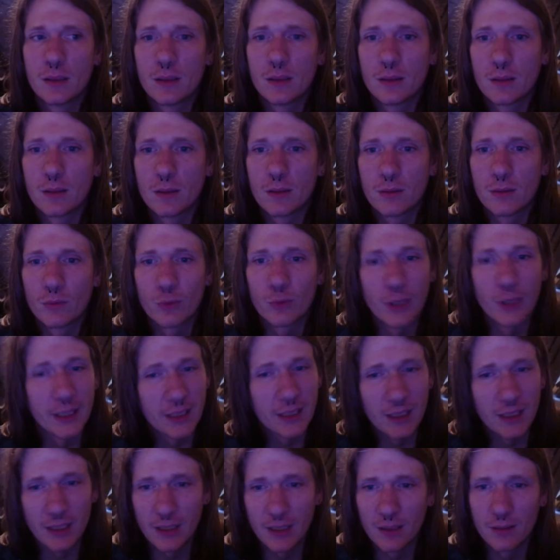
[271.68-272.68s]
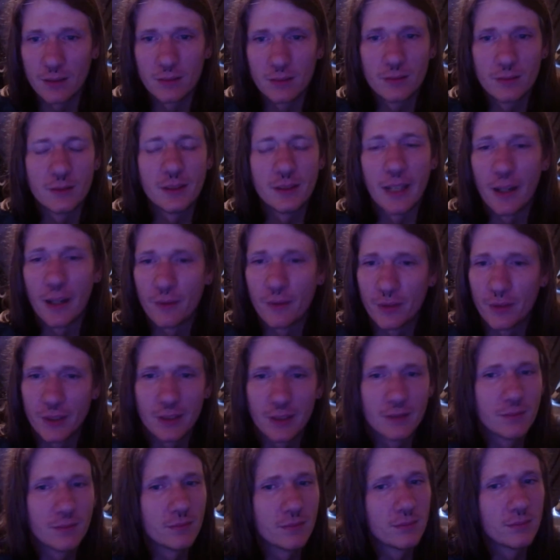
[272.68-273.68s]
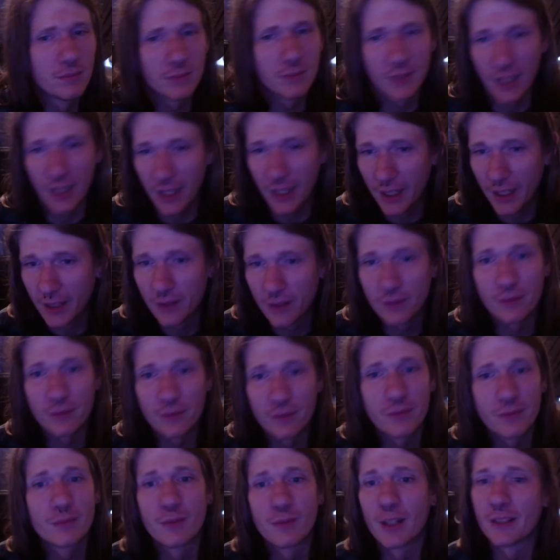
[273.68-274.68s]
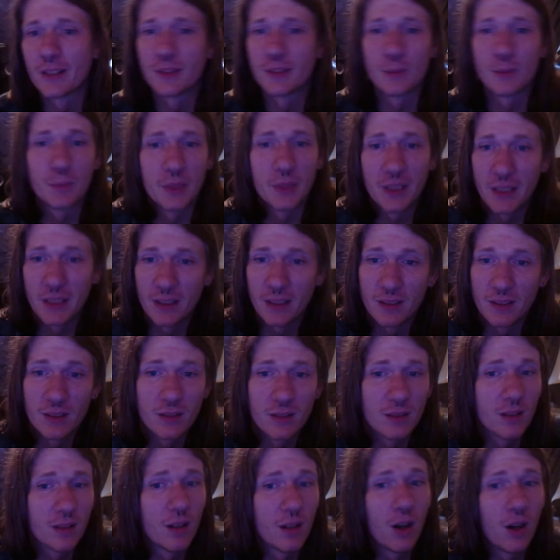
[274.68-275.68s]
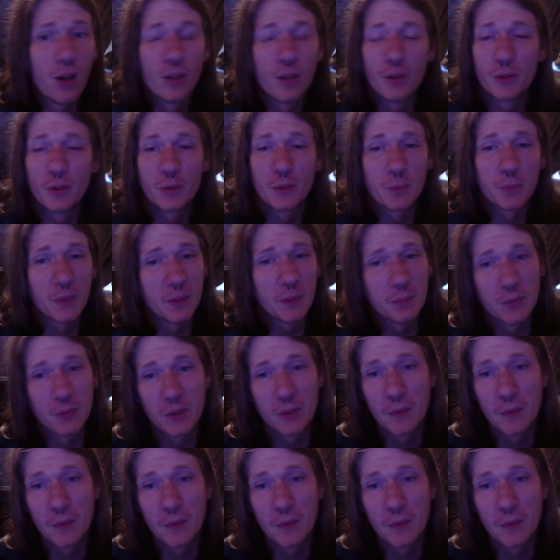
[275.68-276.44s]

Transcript: Ricky, Devin, Dave, rest in peace, all those people.